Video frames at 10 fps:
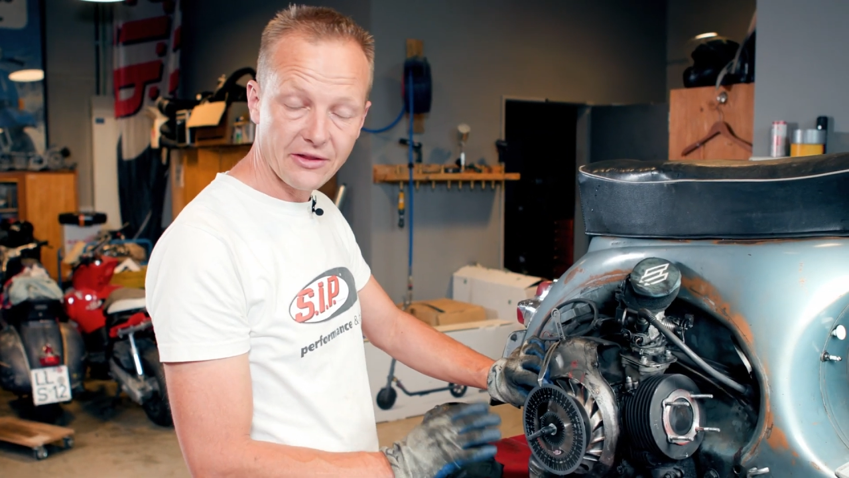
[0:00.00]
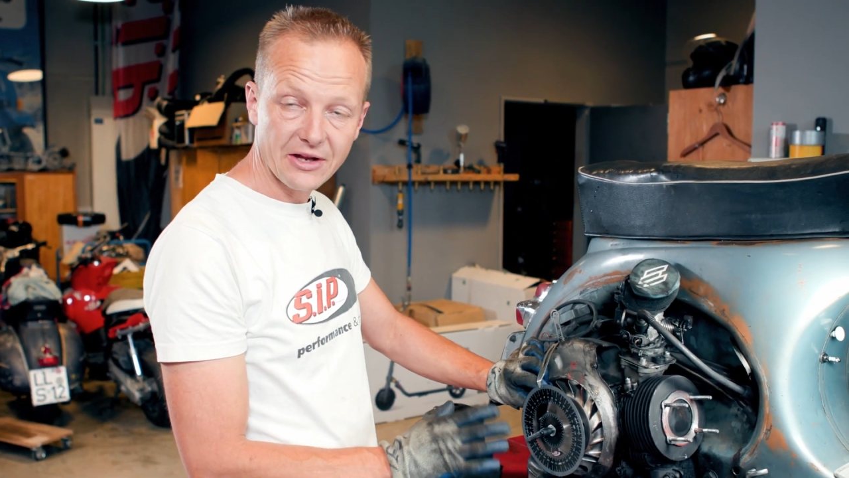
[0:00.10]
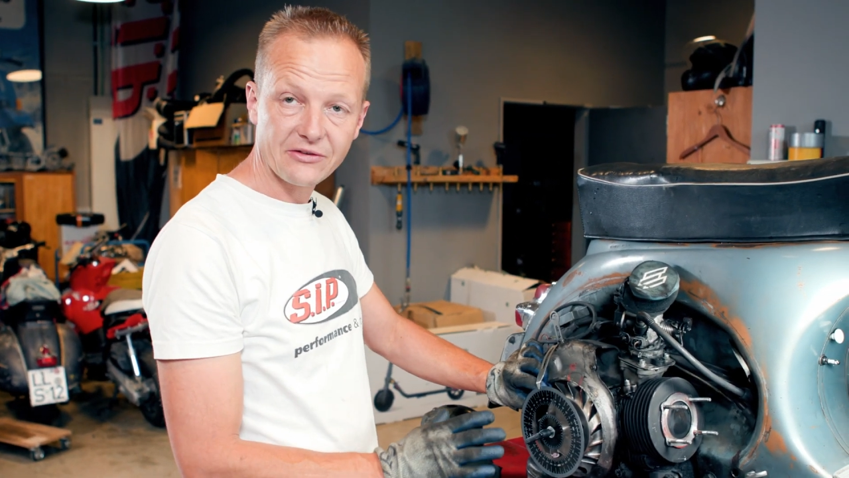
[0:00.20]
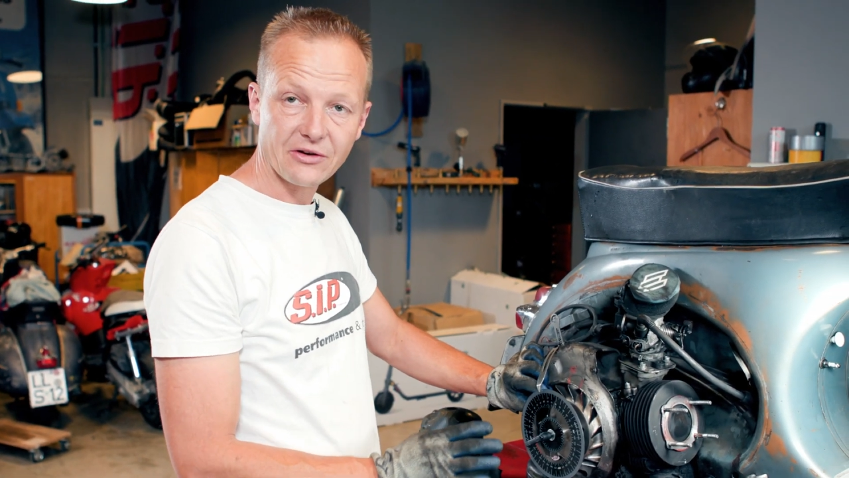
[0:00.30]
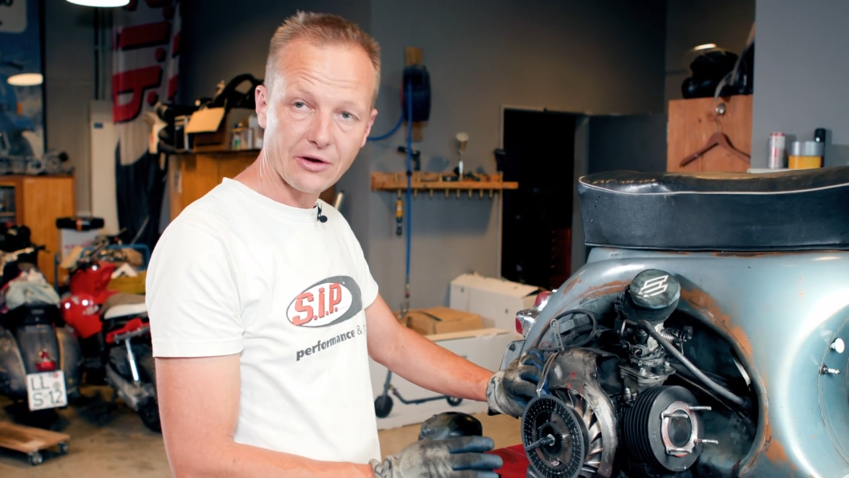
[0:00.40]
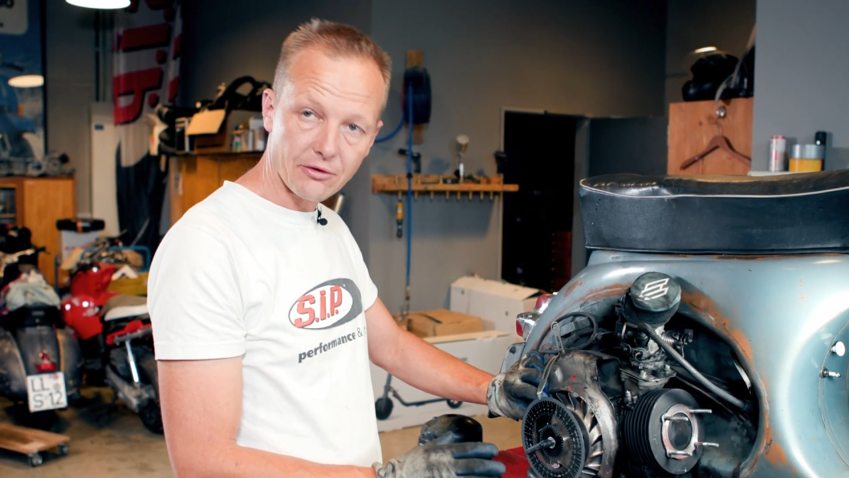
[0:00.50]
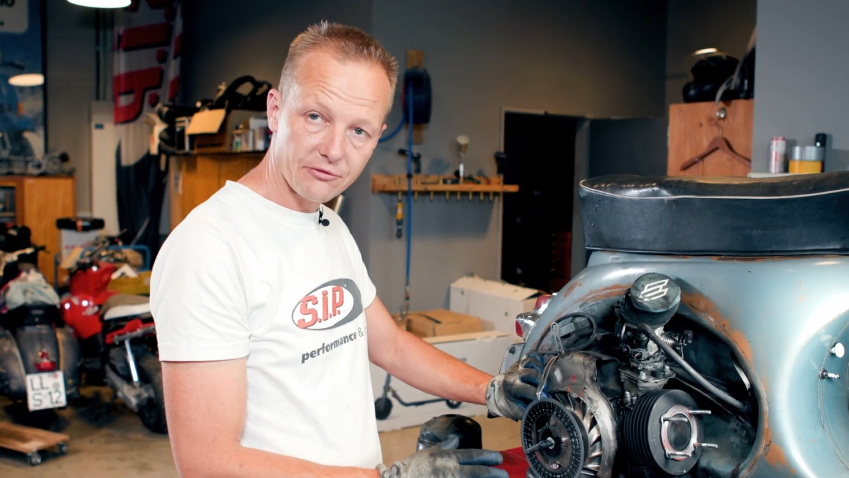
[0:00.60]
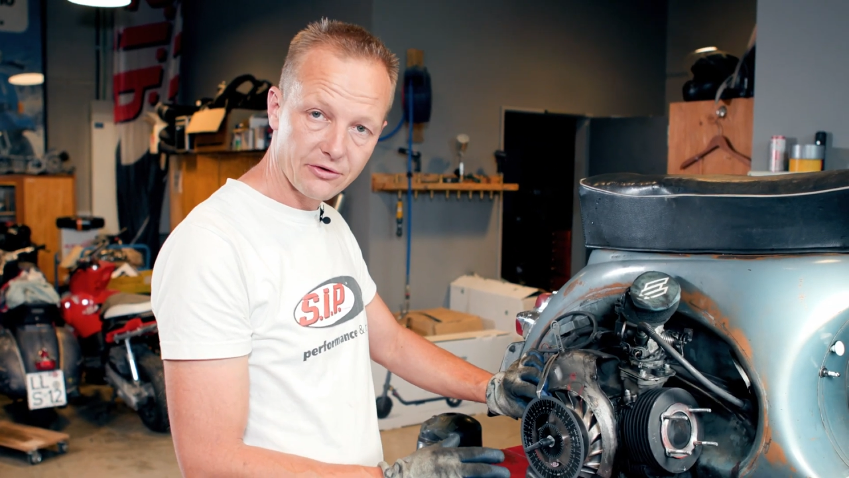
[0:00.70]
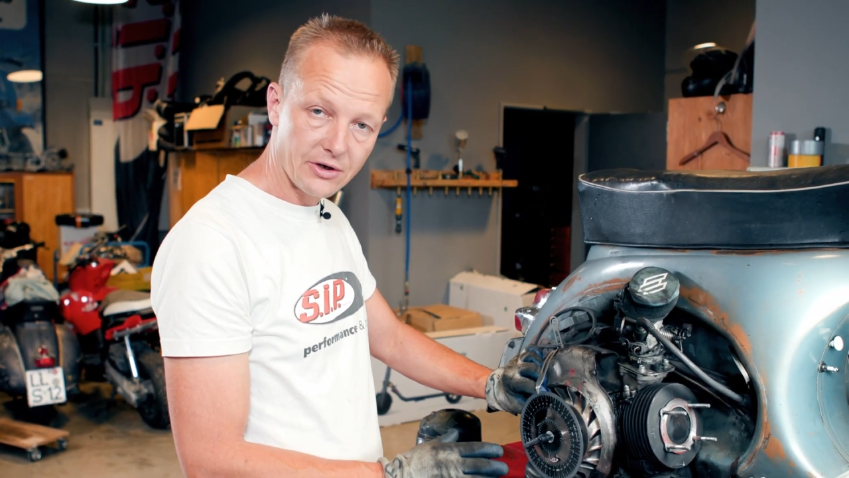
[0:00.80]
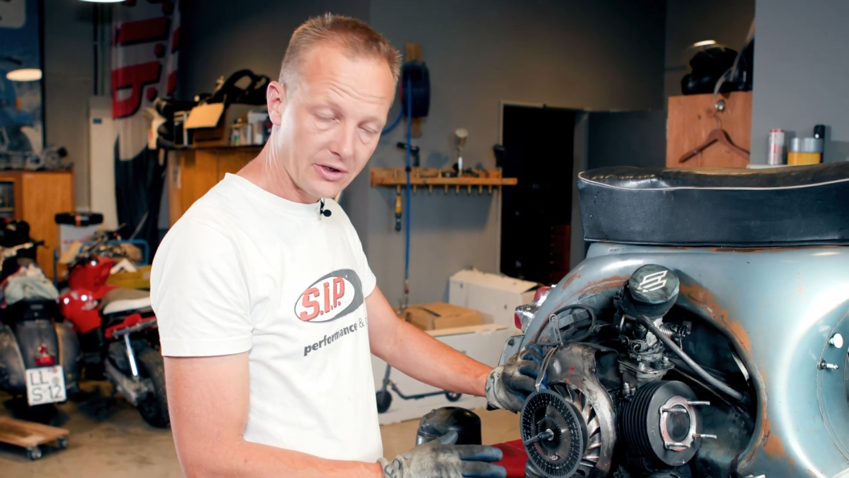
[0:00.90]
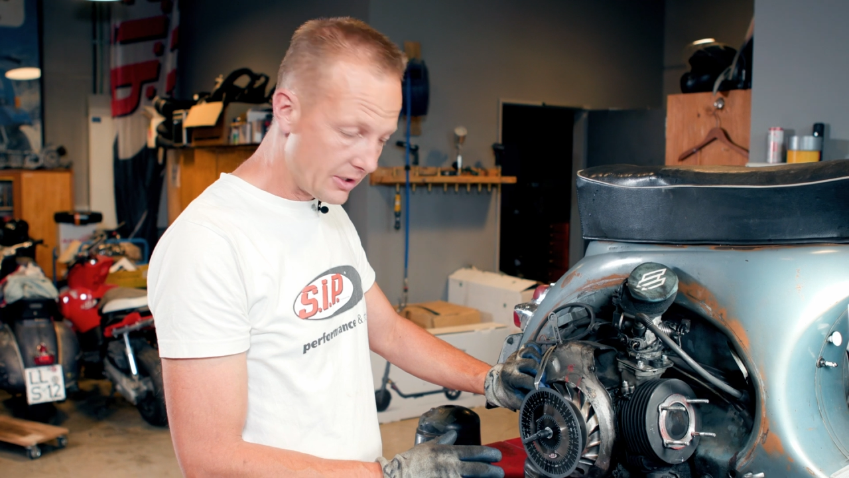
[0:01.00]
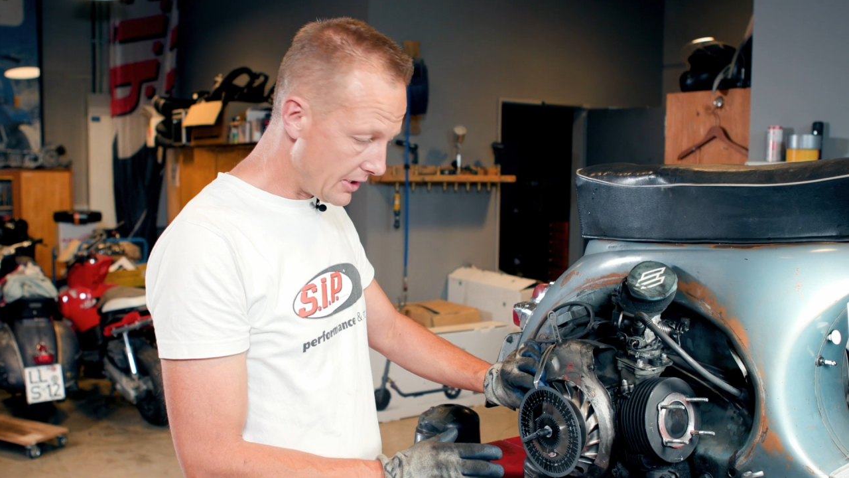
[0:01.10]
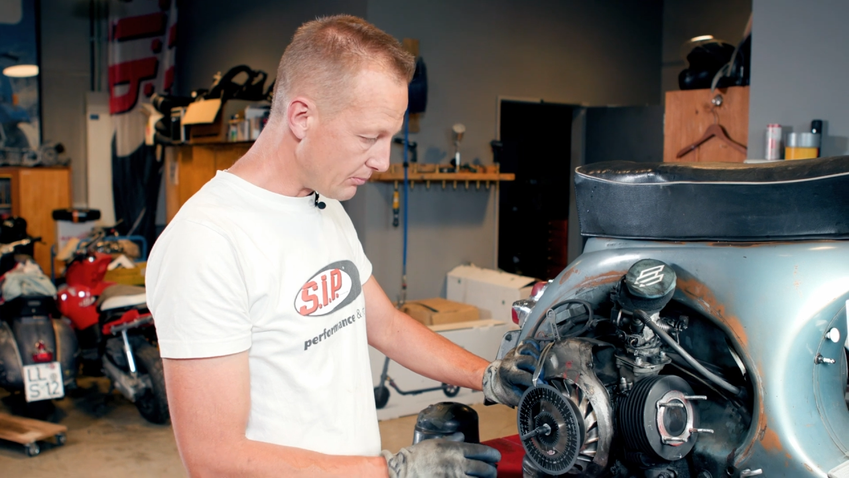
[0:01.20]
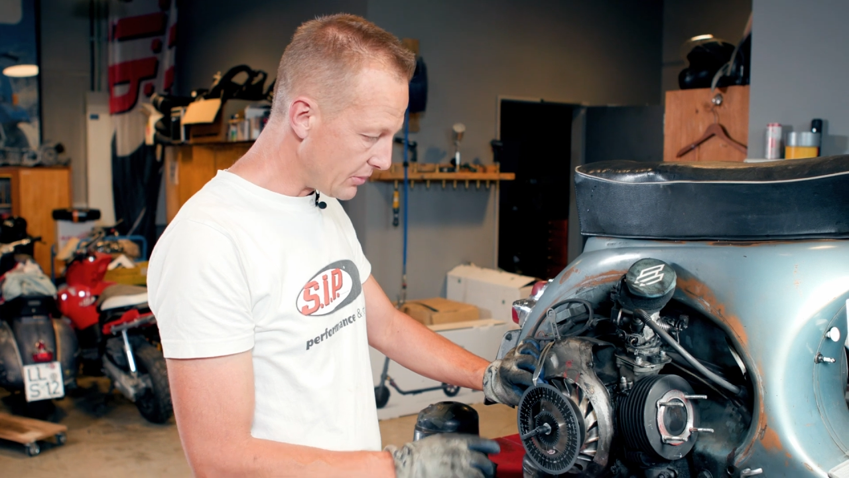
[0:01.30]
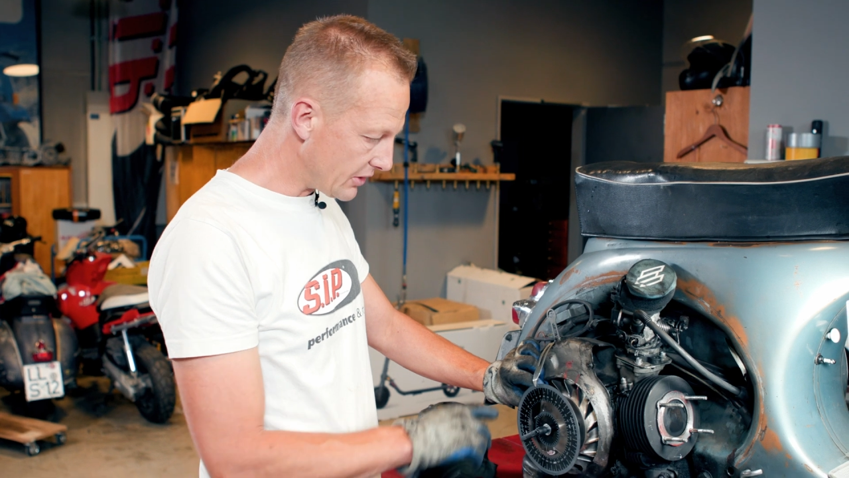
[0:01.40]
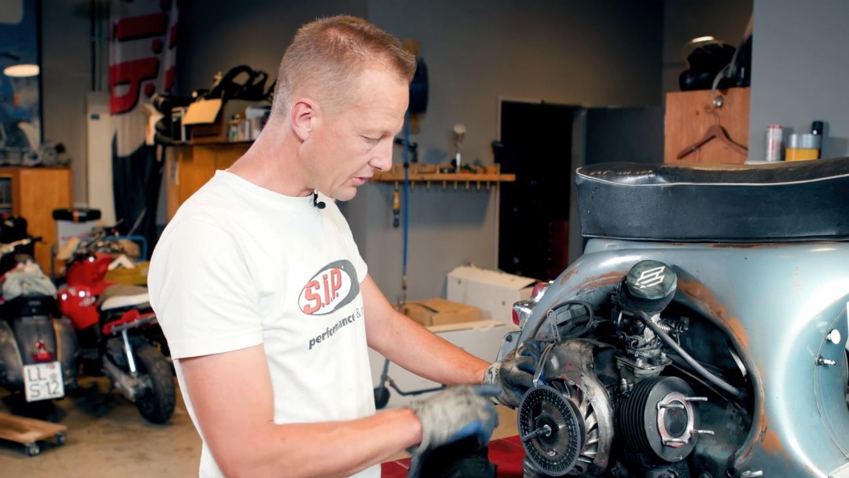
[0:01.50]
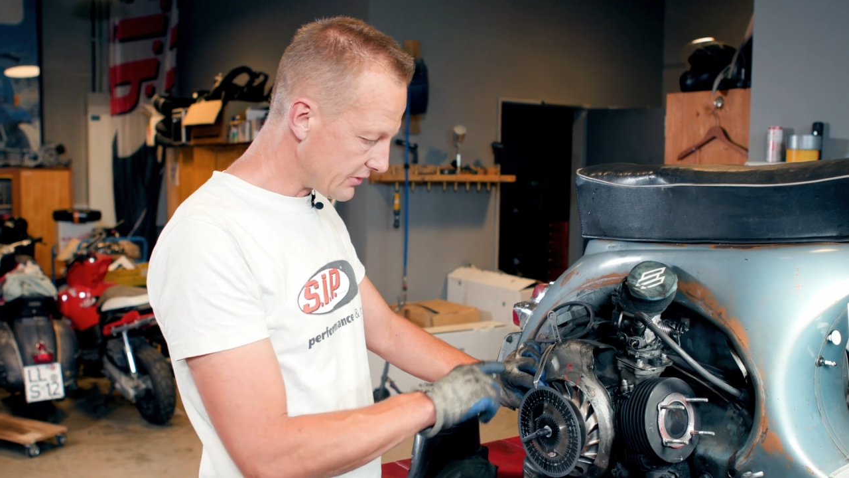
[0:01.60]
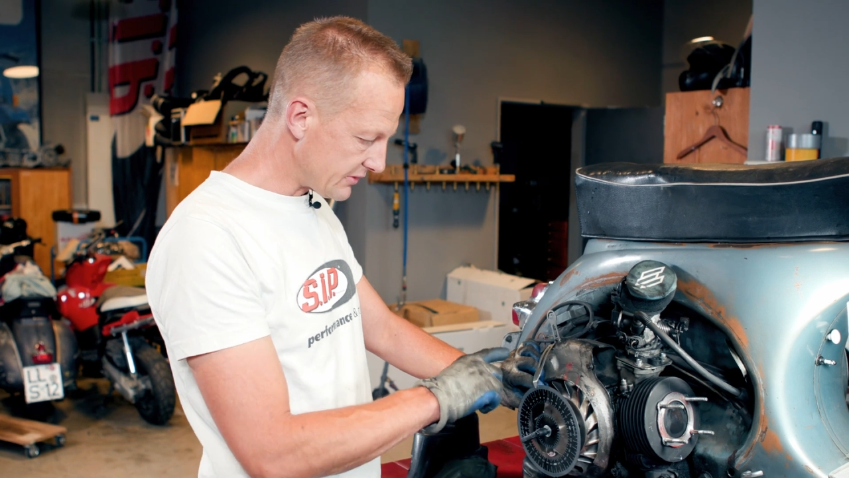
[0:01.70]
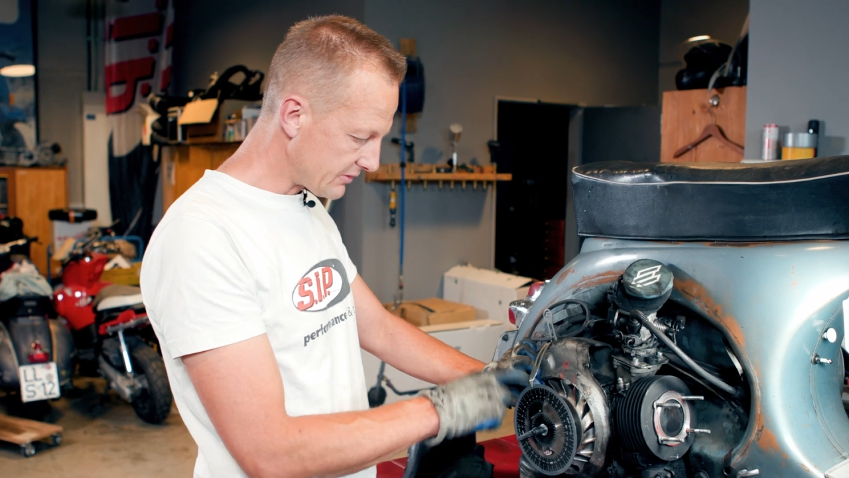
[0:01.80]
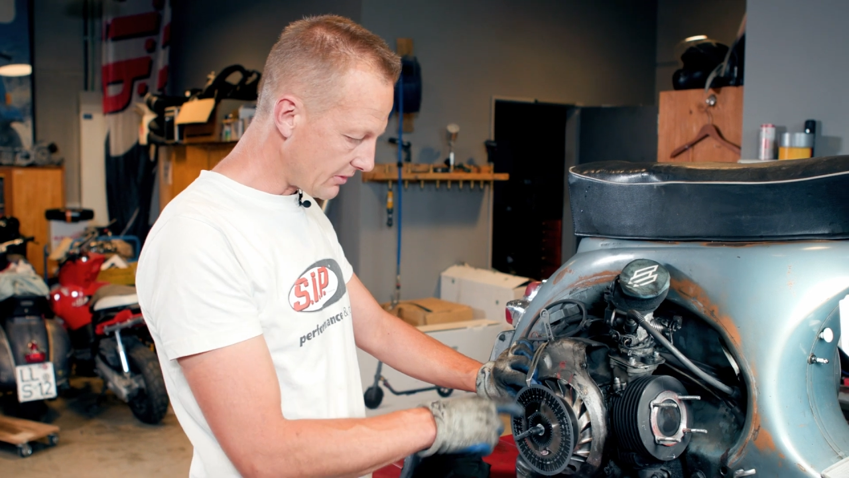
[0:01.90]
that's enough.
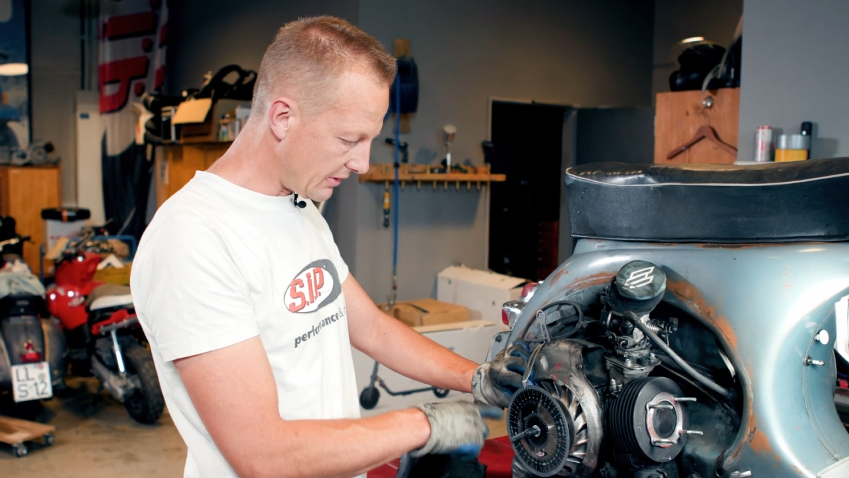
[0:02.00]
Because